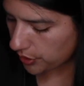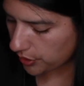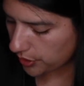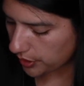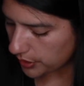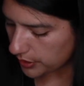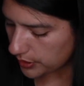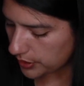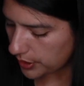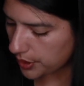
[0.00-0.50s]
you're
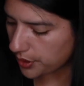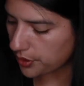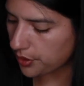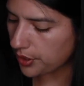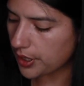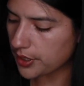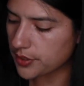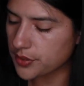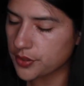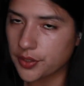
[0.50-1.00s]
going to take
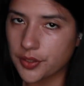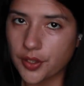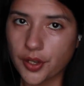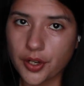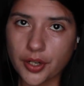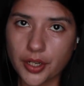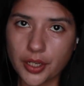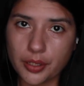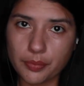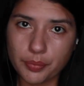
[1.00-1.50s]
your
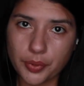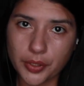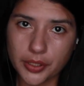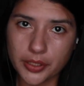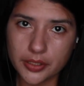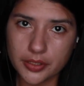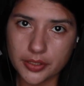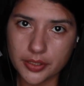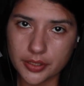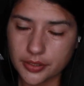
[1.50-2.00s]
XLR
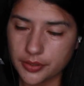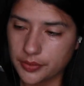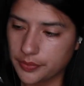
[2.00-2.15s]
input